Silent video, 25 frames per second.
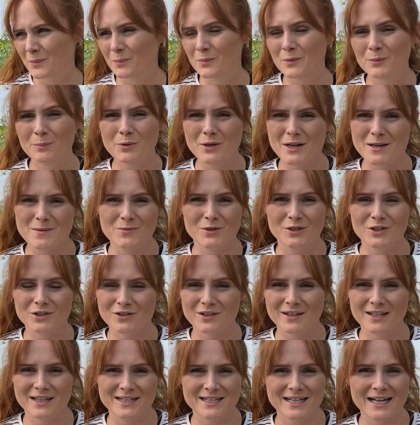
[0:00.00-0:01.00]
Pretty much
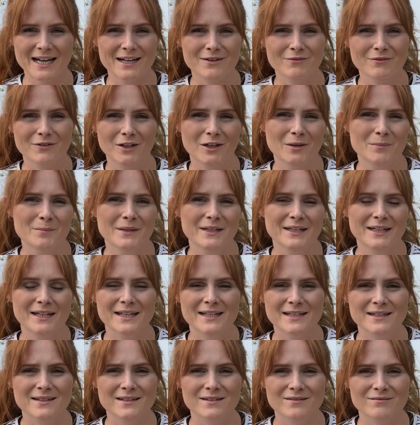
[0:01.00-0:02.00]
the entire allotment
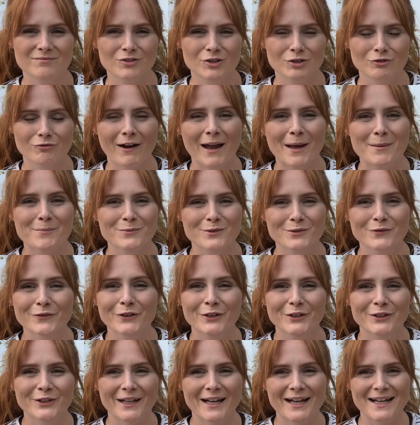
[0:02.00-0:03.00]
is crammed
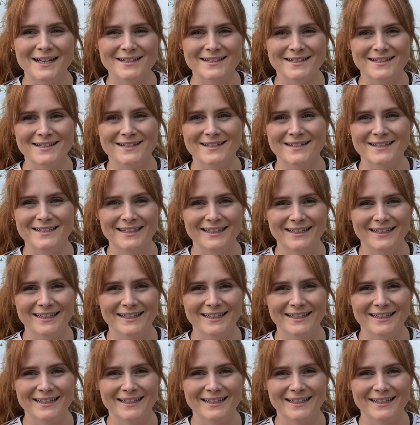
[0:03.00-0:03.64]
full as